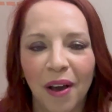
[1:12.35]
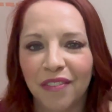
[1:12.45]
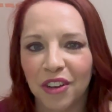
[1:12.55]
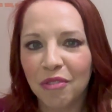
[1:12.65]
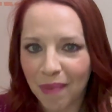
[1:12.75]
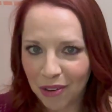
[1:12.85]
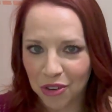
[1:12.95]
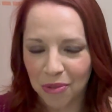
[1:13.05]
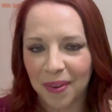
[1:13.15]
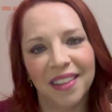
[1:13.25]
of your
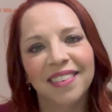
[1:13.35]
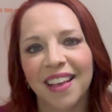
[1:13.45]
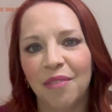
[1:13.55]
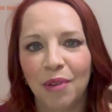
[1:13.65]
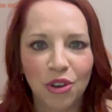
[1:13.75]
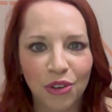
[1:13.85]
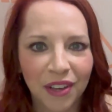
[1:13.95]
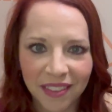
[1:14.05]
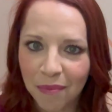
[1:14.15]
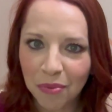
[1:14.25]
measurements and
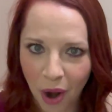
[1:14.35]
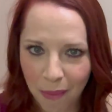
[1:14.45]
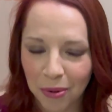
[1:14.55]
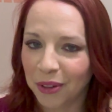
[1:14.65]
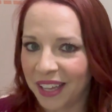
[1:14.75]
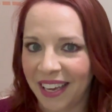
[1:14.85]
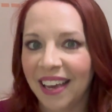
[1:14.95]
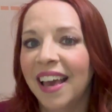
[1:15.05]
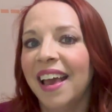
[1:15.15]
measuring them properly